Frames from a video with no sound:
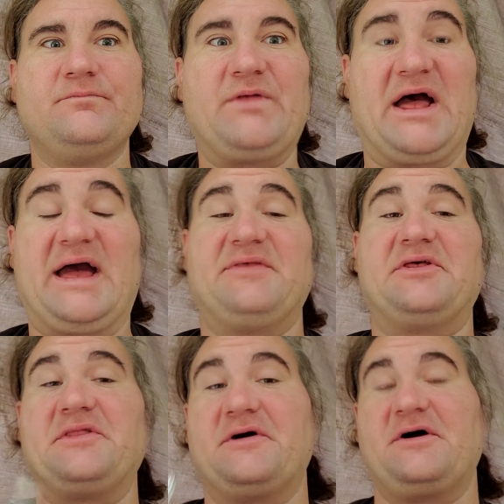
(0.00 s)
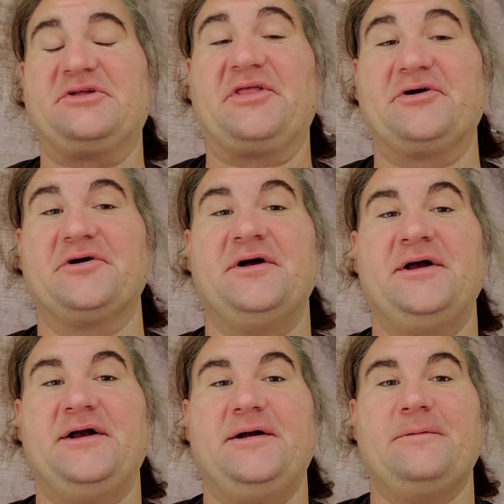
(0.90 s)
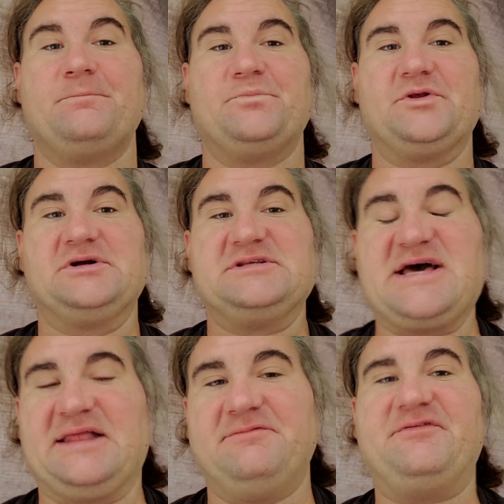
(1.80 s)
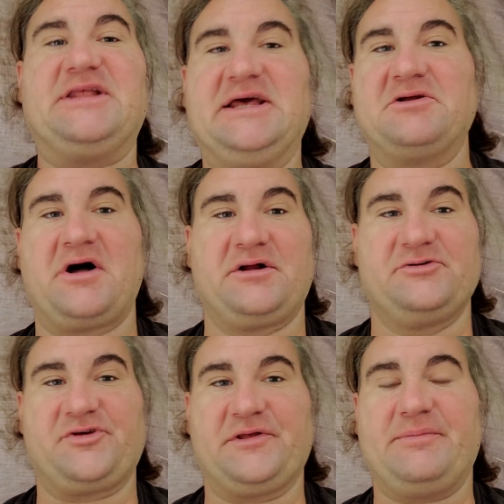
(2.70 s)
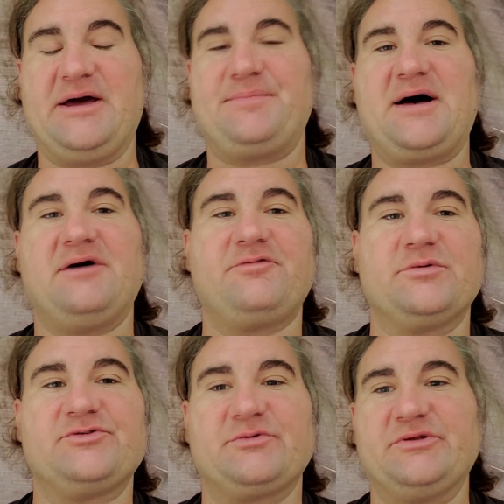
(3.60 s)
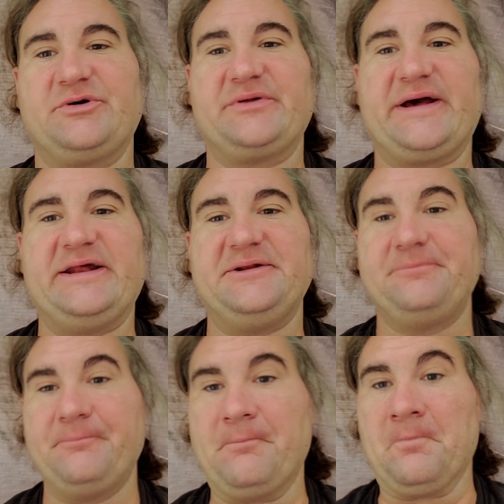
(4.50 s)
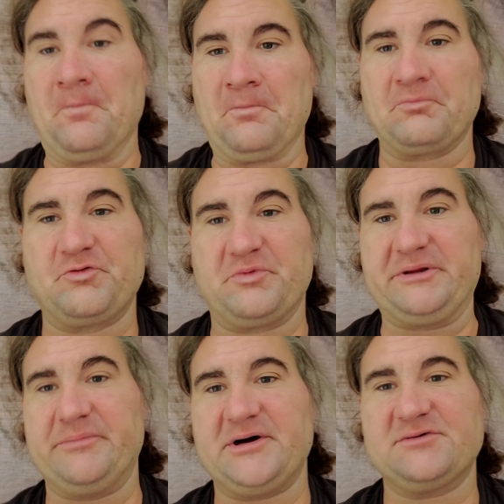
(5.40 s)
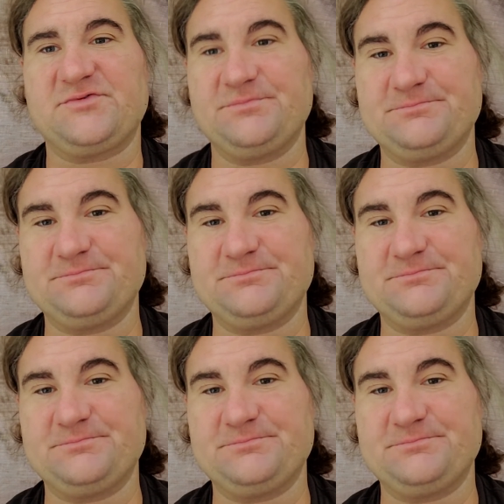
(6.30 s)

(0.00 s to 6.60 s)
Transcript: And, and then the, another ten, fifteen dollars on the PayPal from where someone donated. twenty bucks.